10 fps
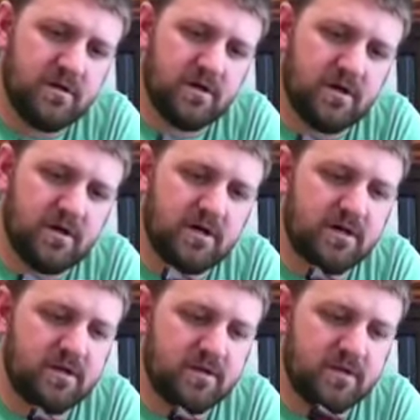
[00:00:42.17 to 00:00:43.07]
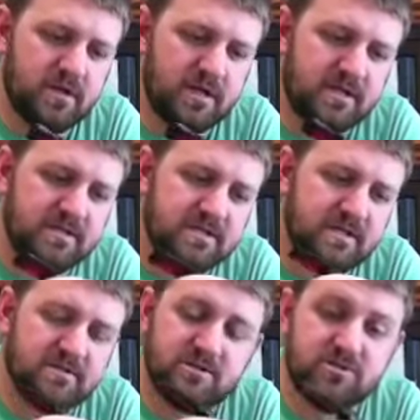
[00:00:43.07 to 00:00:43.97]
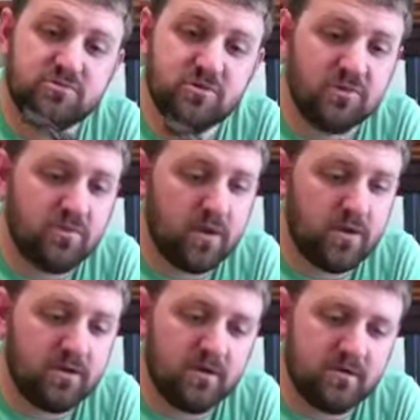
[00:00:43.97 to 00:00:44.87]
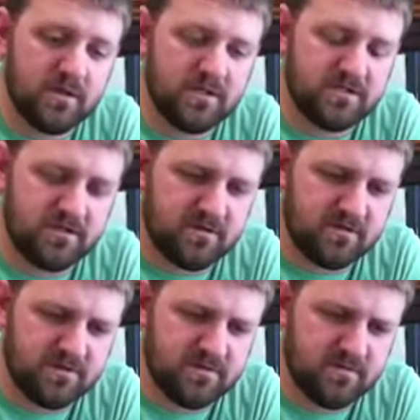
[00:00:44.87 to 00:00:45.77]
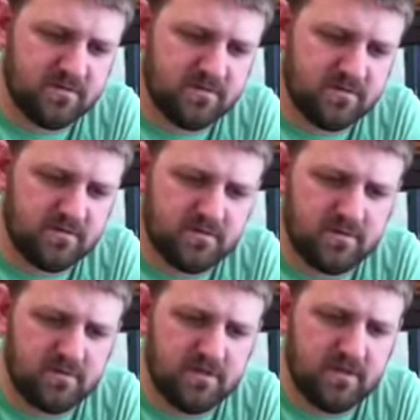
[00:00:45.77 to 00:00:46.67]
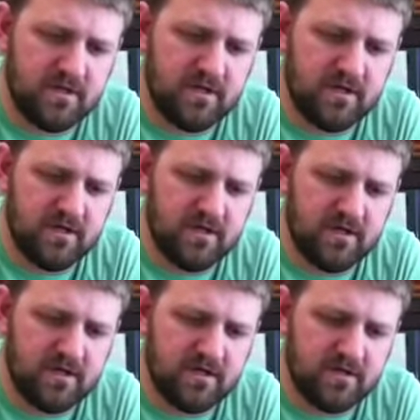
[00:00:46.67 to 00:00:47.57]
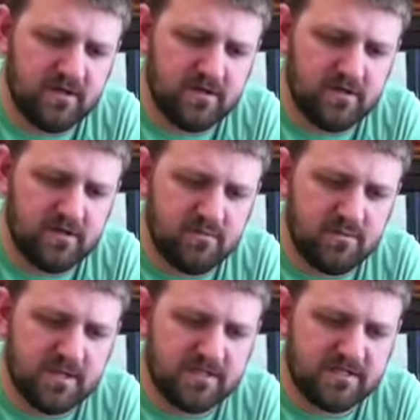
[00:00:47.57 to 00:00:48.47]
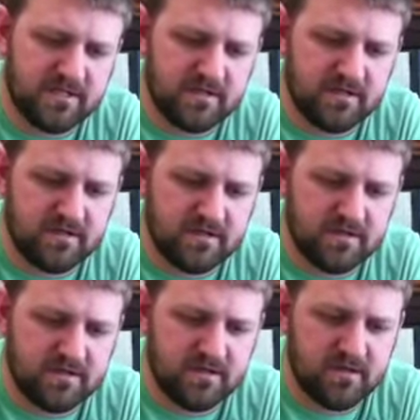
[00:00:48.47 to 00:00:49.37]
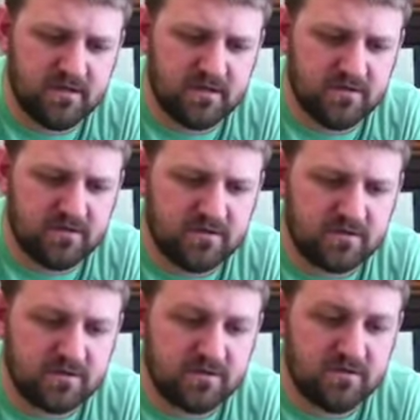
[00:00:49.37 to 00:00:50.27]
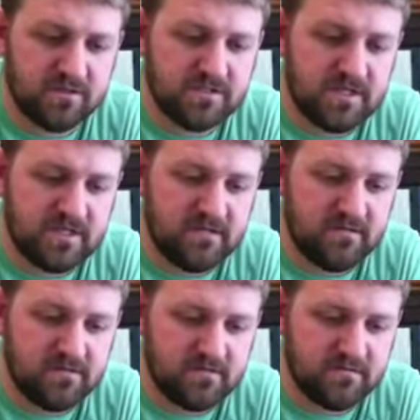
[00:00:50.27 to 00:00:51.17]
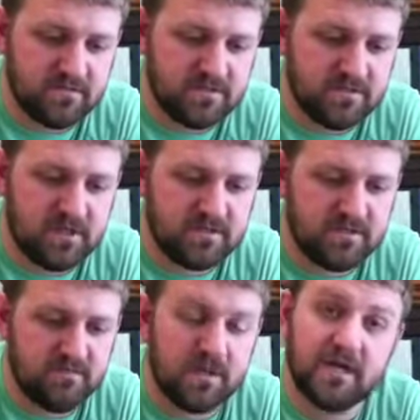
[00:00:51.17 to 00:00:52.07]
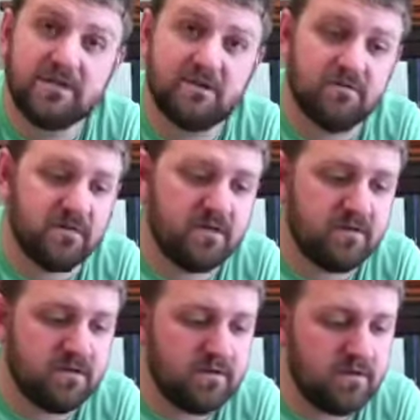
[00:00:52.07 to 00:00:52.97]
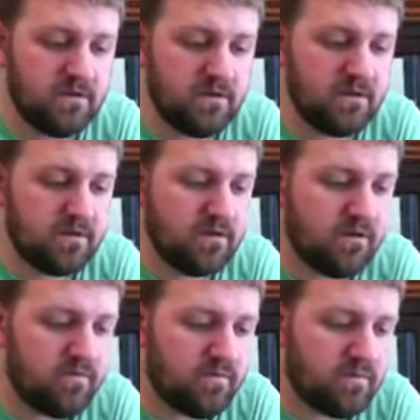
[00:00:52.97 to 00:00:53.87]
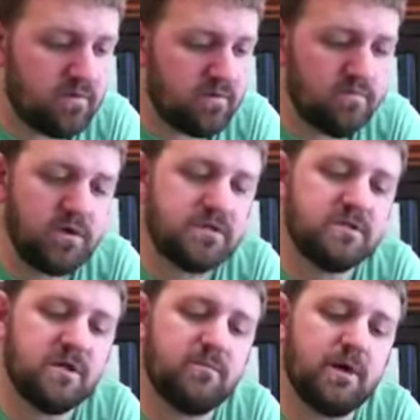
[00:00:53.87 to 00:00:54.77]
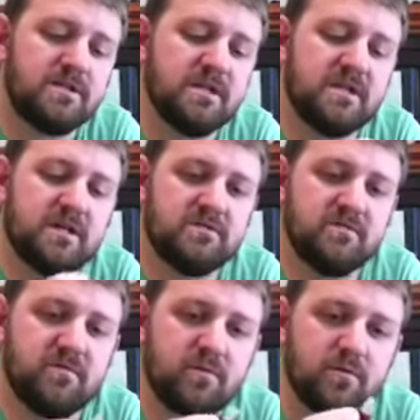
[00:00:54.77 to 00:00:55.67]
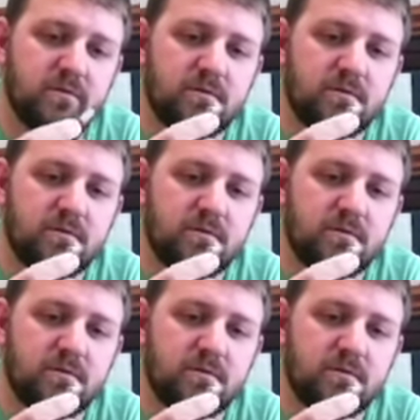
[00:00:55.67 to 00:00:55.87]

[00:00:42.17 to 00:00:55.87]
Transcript: that I can see. It's drilled well though. It's also a plastic screw-in tenon, which is not something I generally go for. But Mike sent it out to Floyd